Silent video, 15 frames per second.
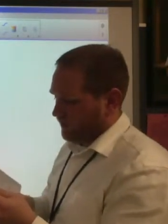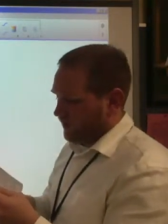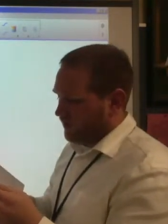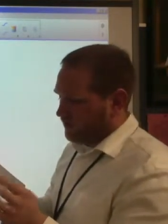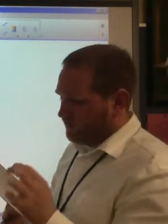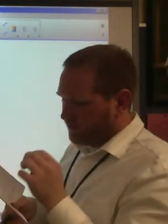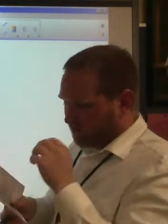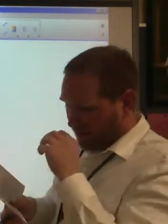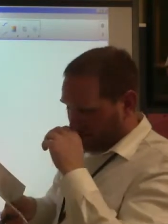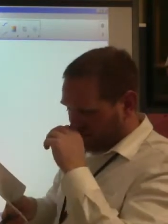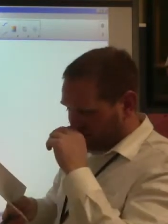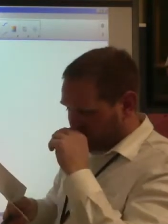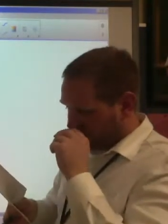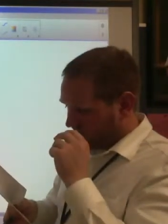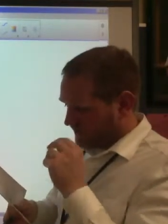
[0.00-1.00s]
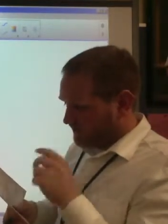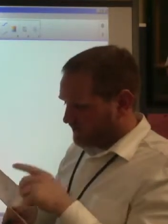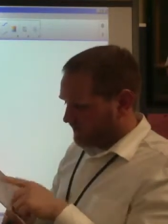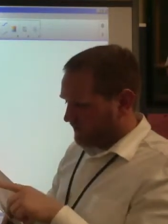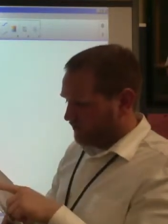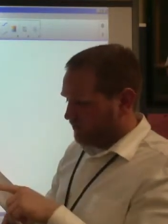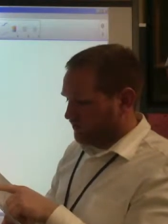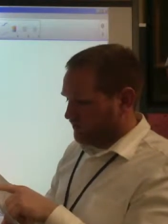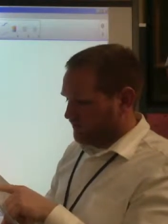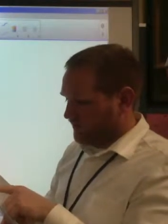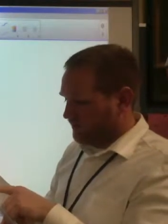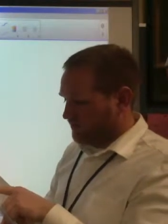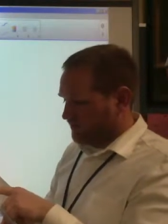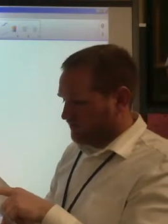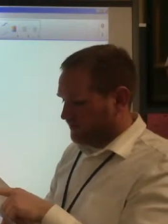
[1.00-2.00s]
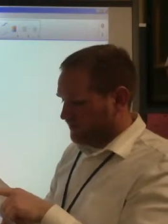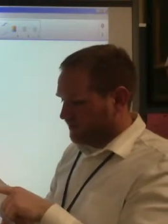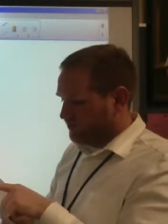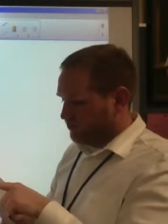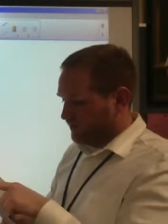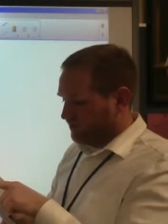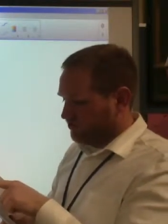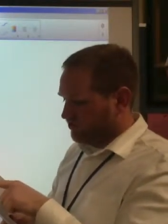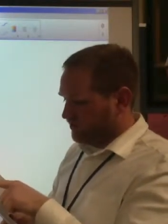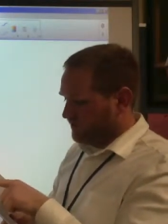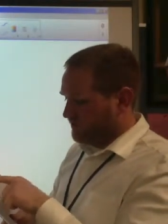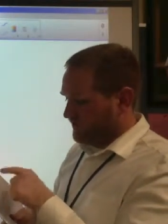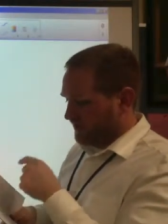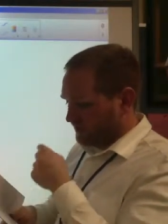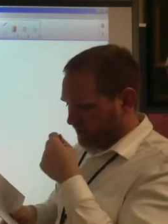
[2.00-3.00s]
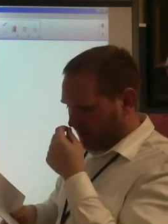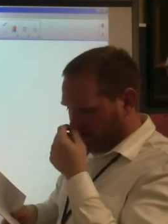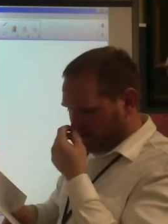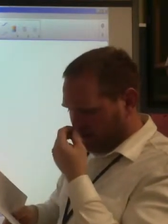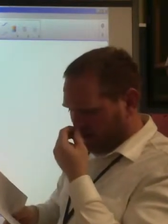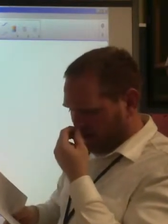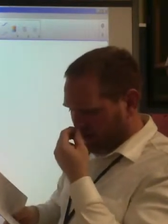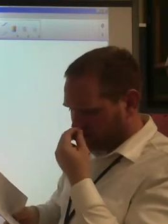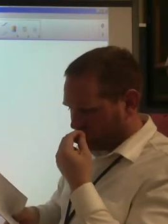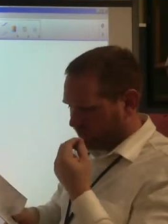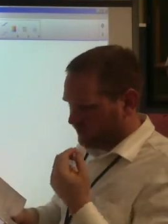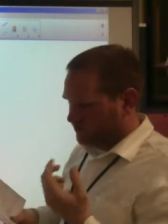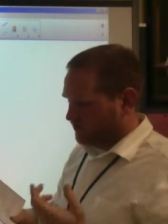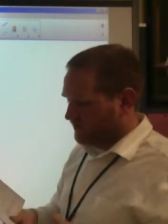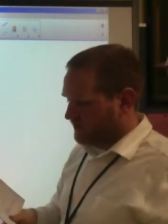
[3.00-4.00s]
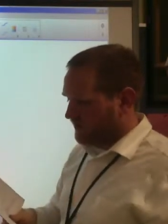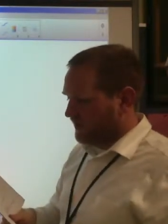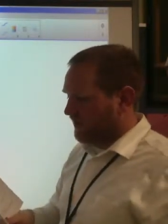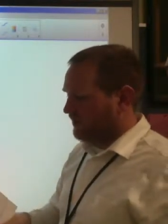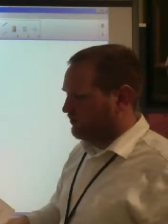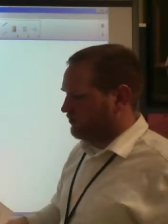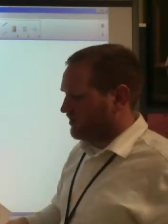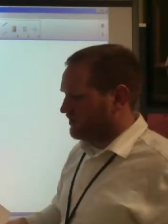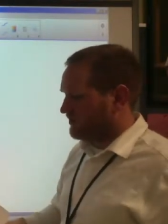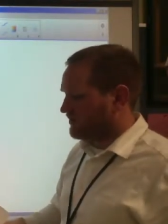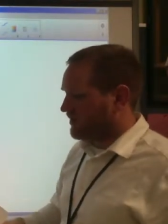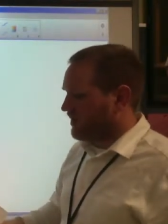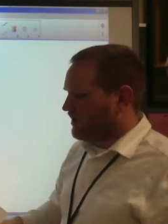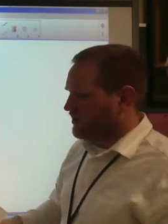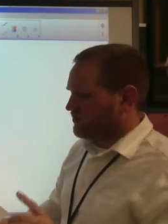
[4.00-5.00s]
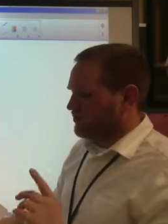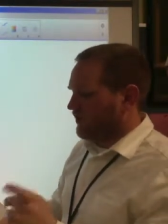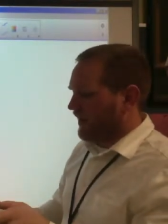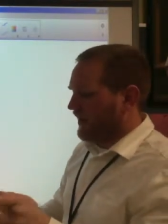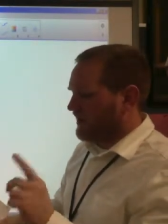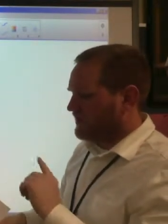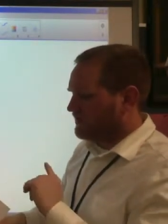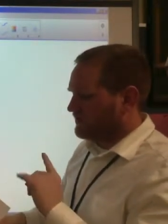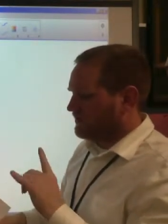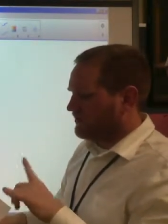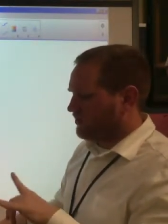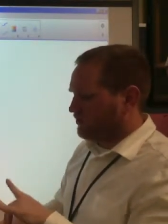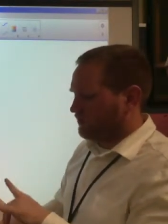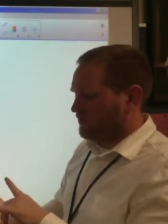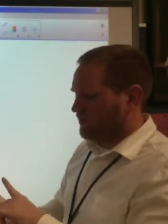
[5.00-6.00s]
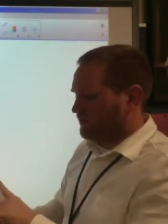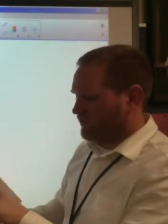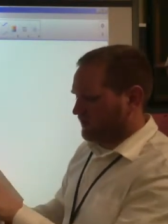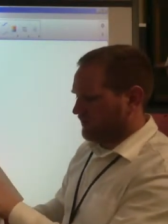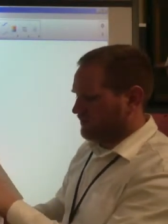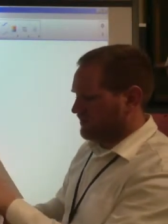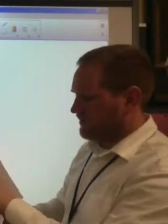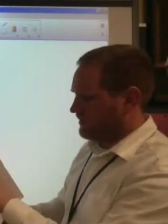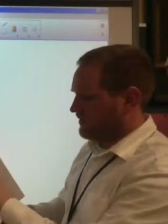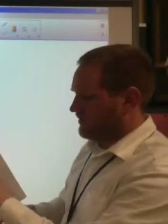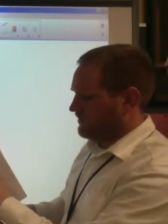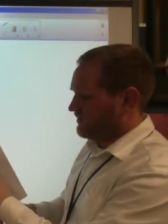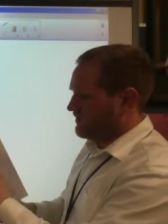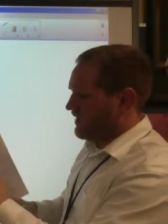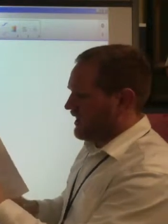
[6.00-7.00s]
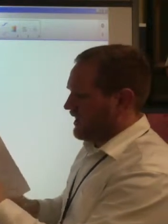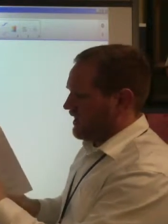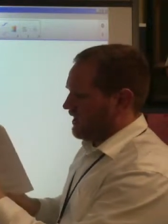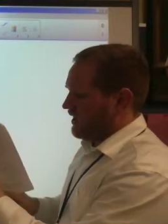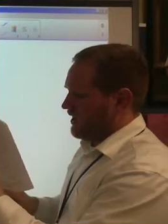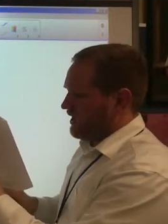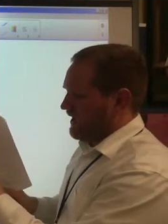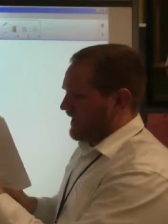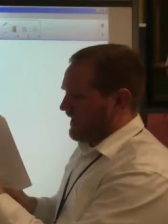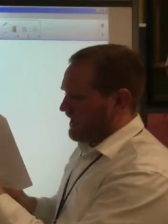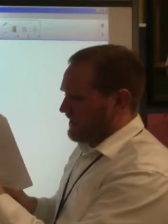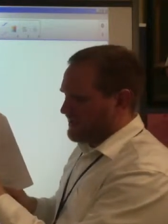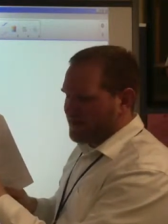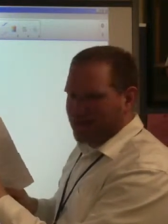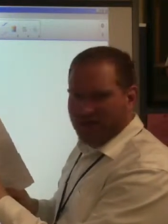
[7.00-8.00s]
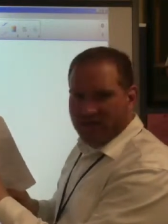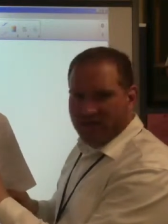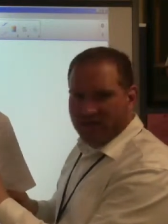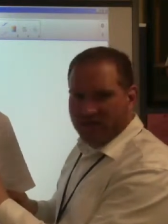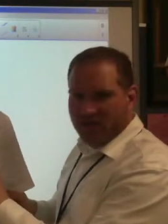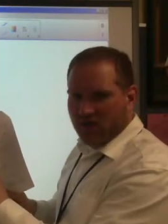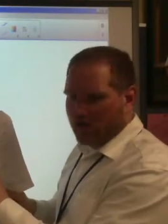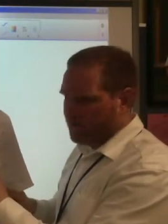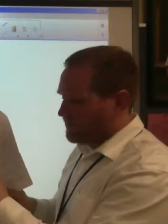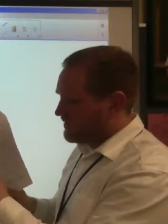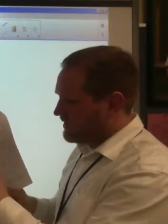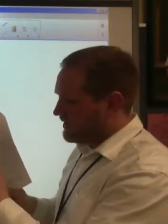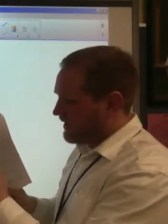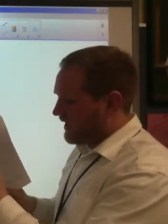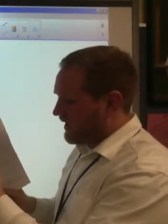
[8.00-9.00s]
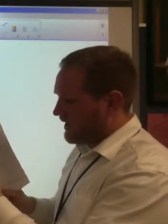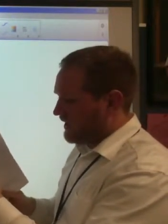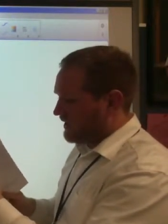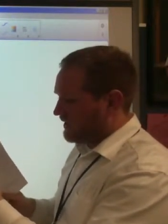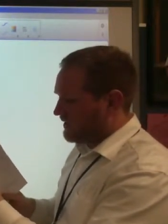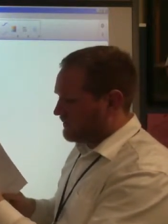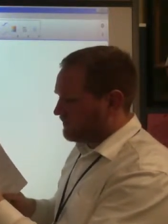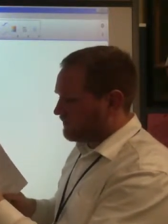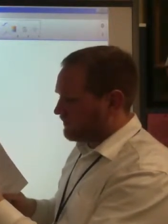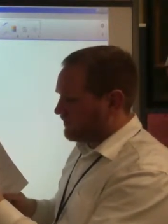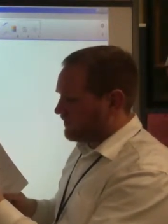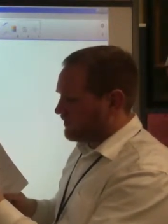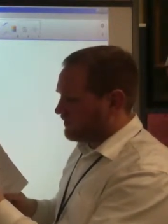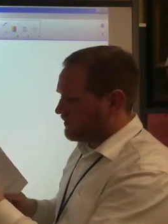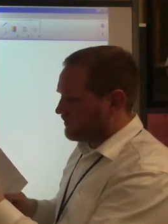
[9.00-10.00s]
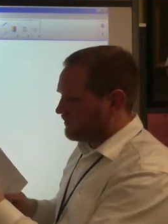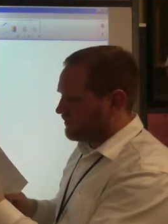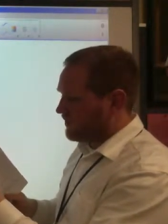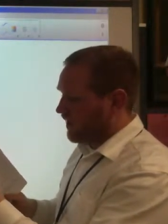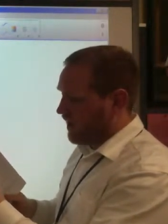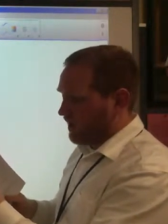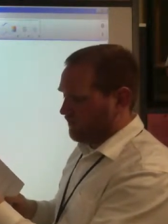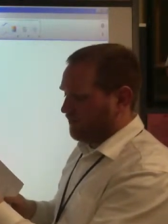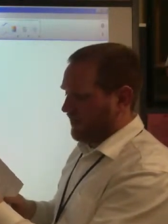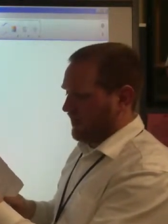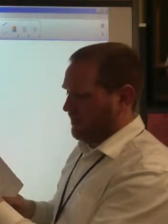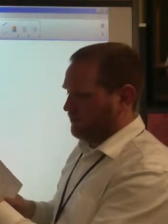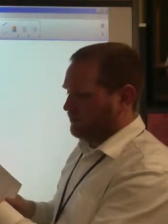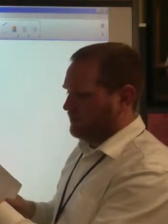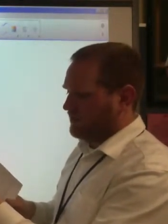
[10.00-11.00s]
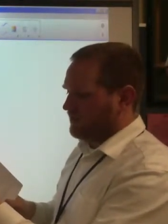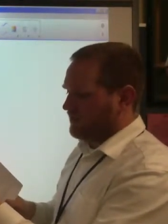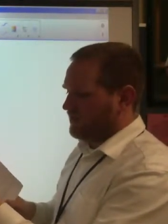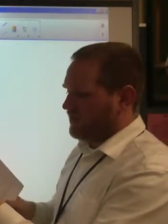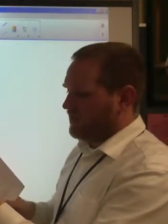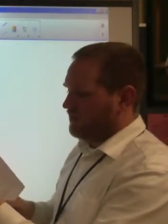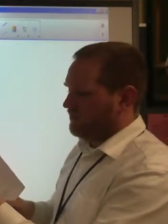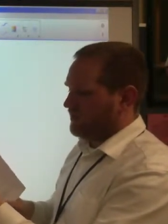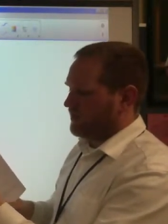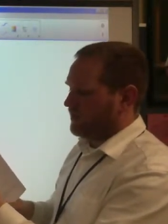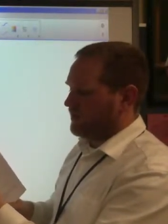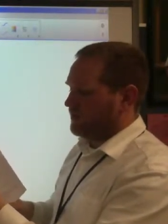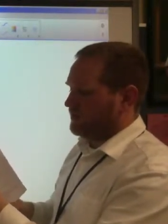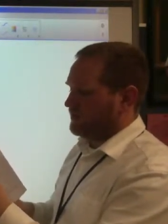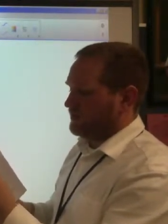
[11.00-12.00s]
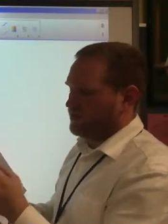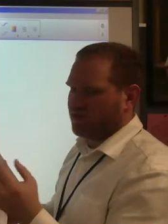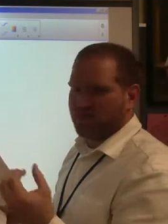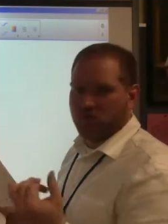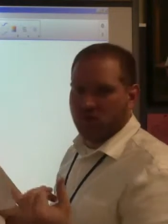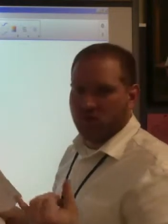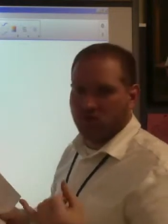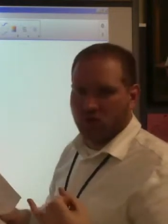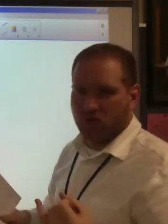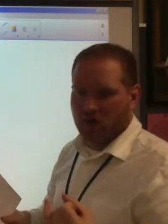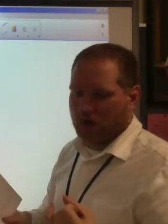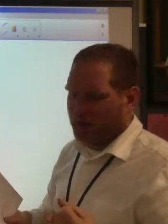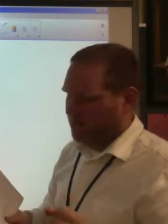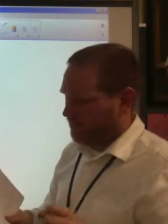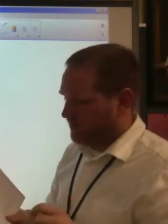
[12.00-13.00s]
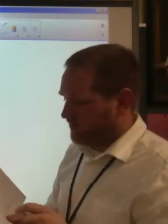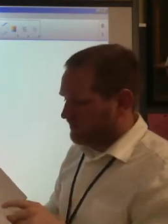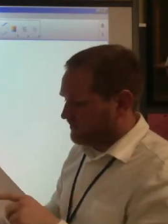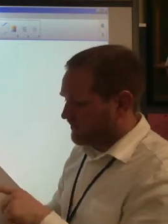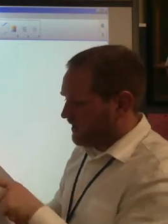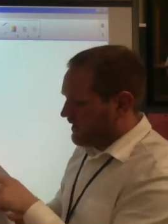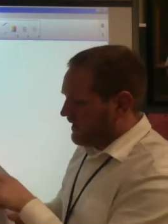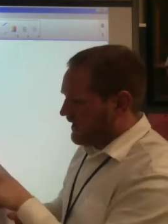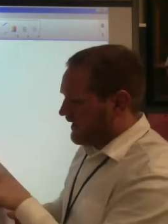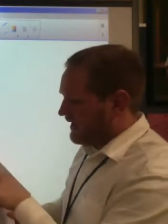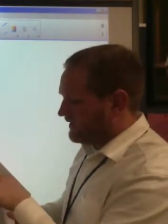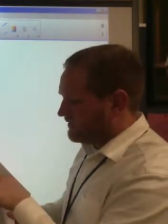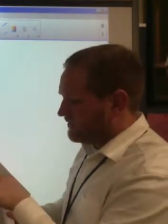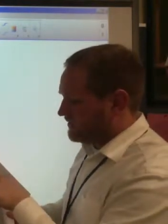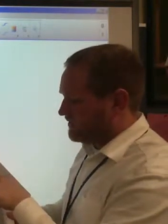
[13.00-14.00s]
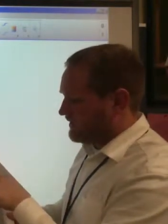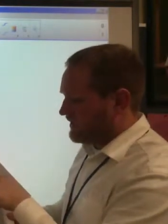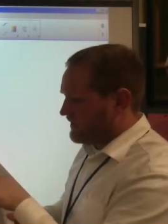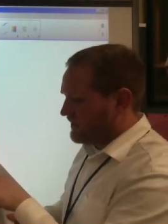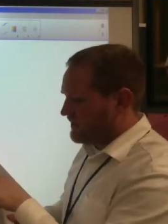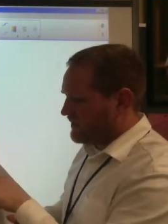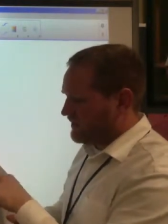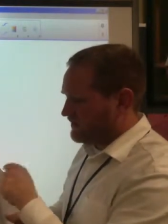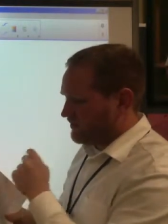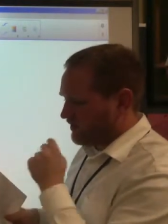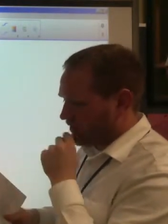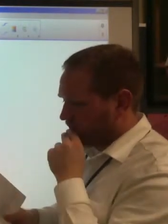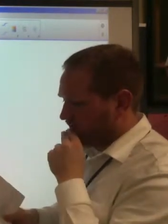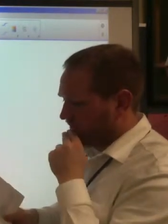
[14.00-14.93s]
Of the boxes that contain pure substances, which contain compounds, which contain elements. So A and C are the pure substances. A is going to be a compound because it's two or more elements, and C is going to